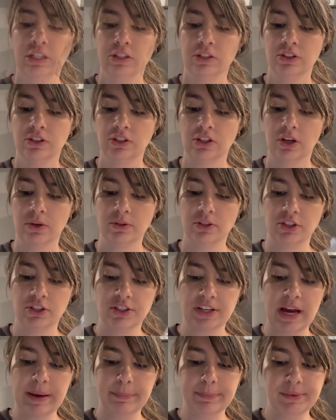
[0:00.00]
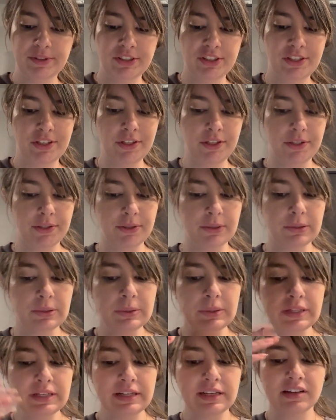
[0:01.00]
So step
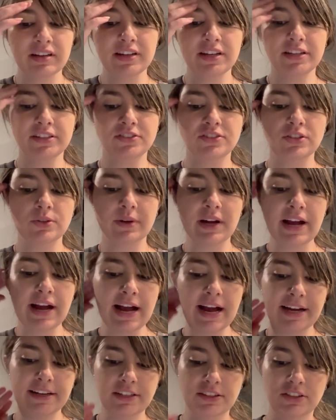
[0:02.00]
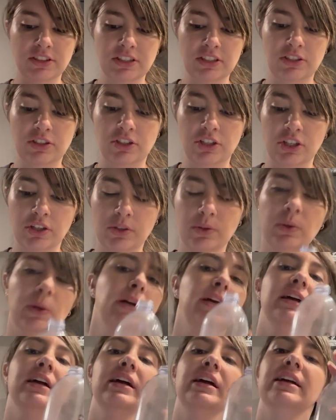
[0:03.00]
2 is you add
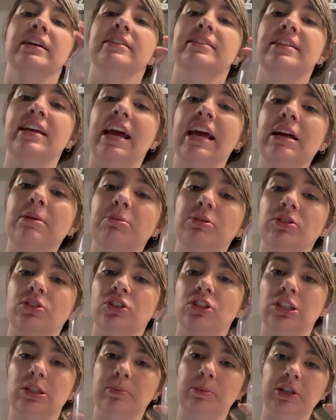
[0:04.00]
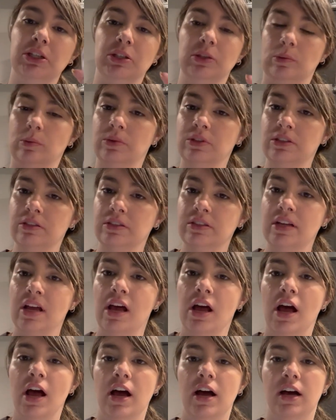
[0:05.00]
2 tablespoons
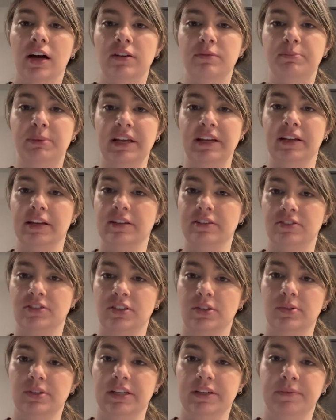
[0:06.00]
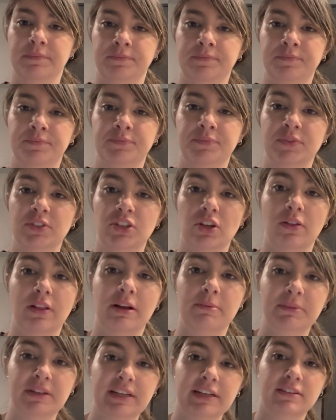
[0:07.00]
of baking soda. So
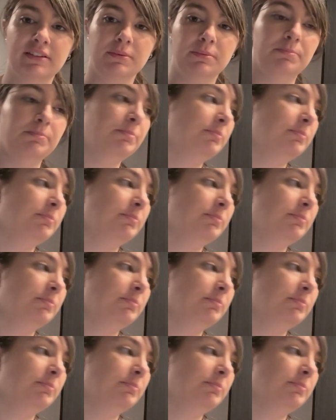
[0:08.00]
let me get the